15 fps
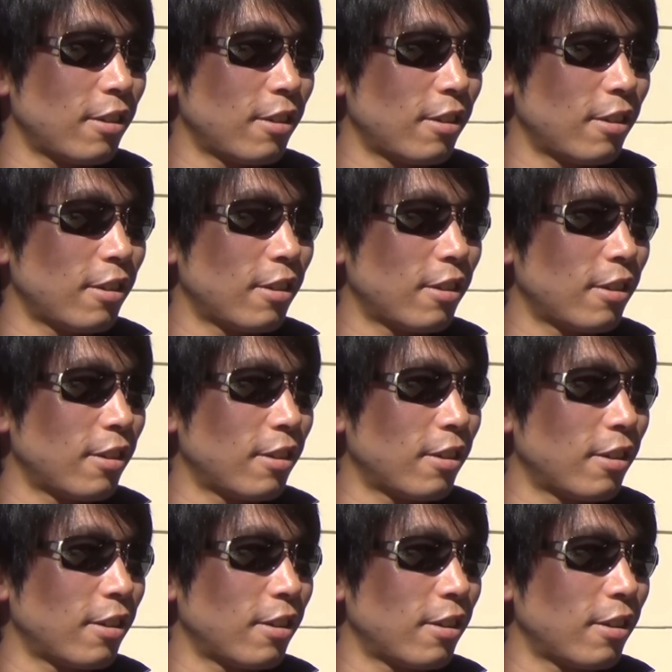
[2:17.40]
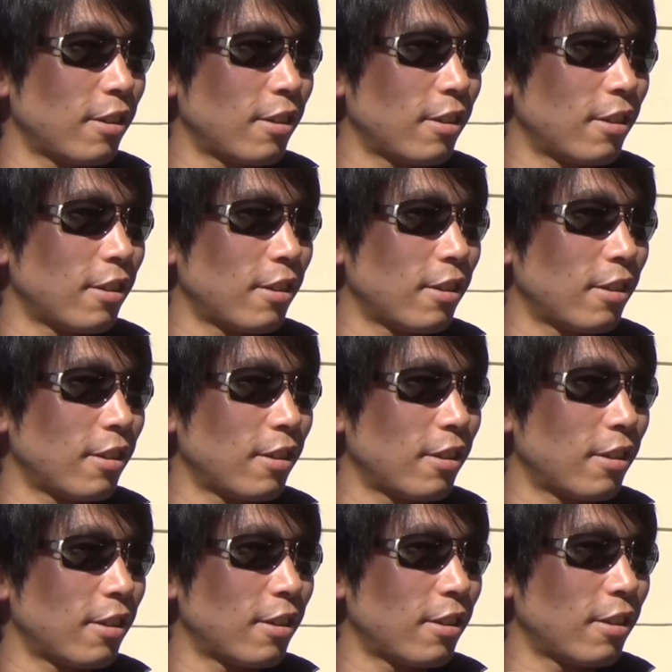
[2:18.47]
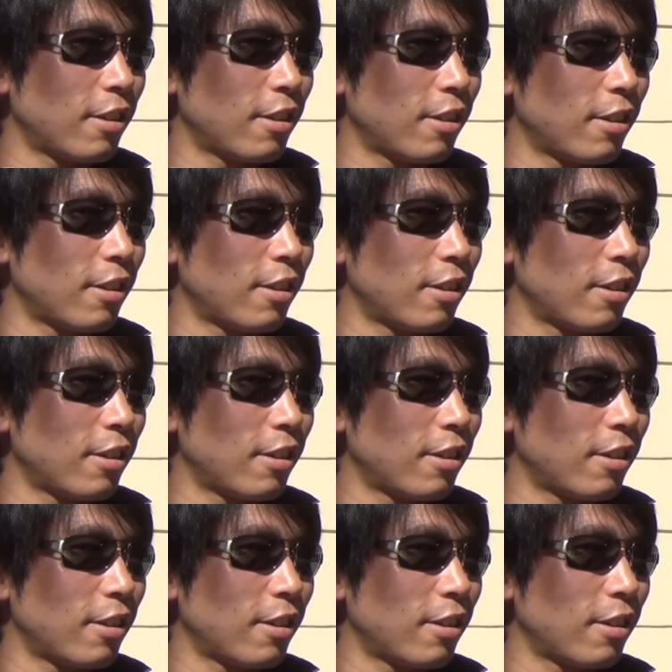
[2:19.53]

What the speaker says: (not speaking)